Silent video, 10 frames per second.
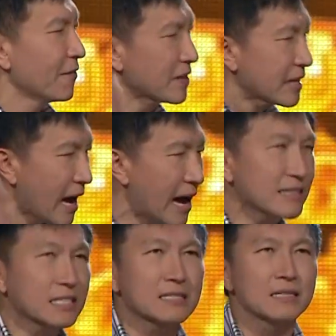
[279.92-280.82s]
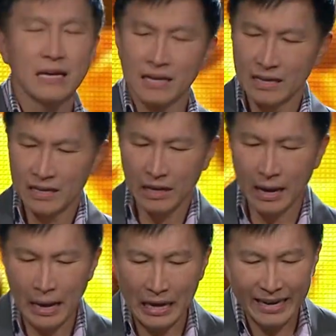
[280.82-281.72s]
of God's
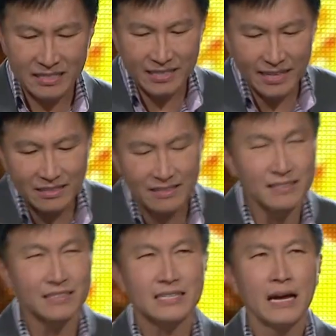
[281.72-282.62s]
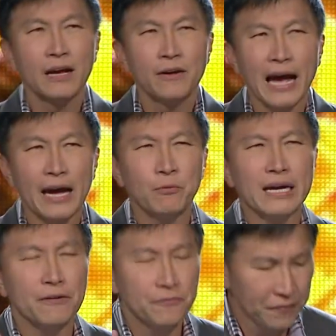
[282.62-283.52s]
uh, existence. And we
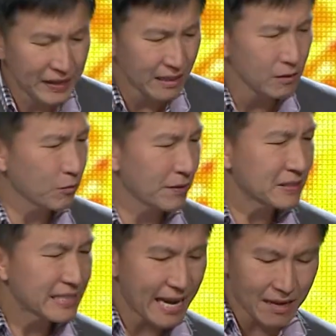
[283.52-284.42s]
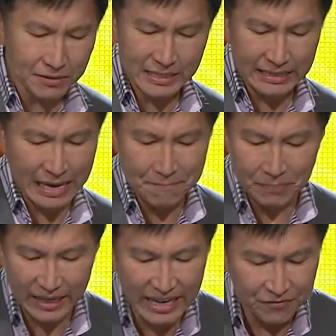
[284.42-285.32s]
are filled with doubts and
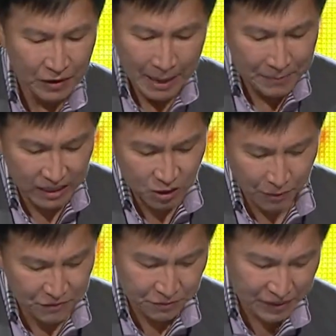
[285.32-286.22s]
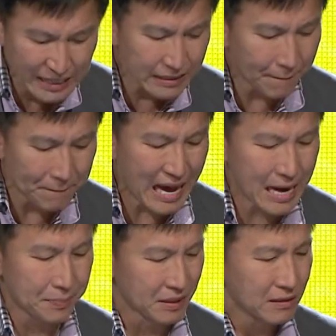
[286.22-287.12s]
unbelief because when we read the
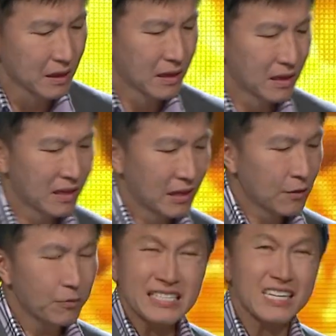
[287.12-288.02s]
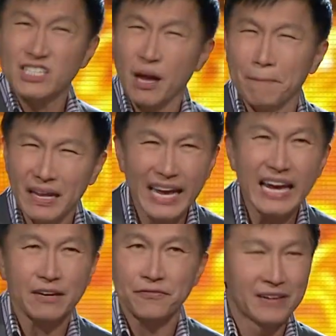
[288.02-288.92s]
Bible, we just don't
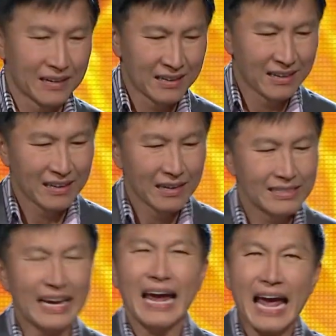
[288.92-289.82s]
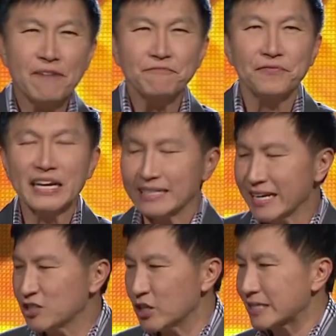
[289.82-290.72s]
believe. That
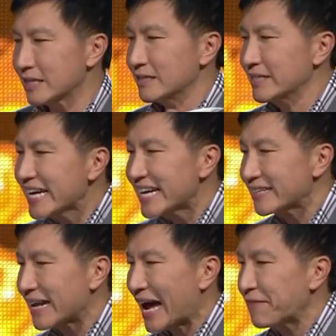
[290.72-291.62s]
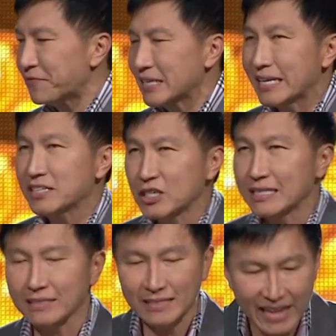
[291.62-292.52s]
everything Jesus did, everything
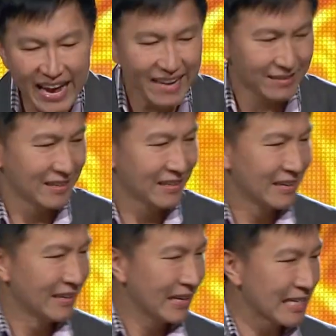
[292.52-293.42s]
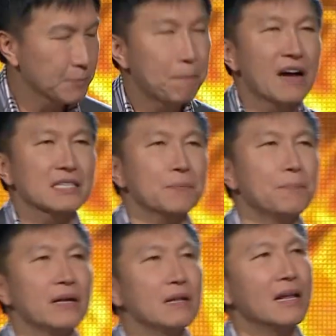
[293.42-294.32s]
Jesus said, is
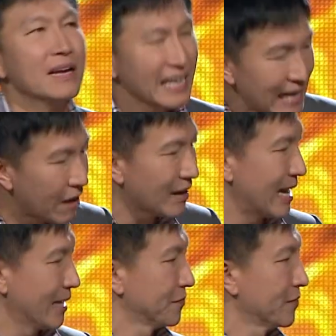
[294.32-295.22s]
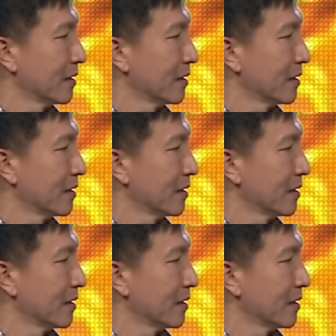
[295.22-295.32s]
possible in our life.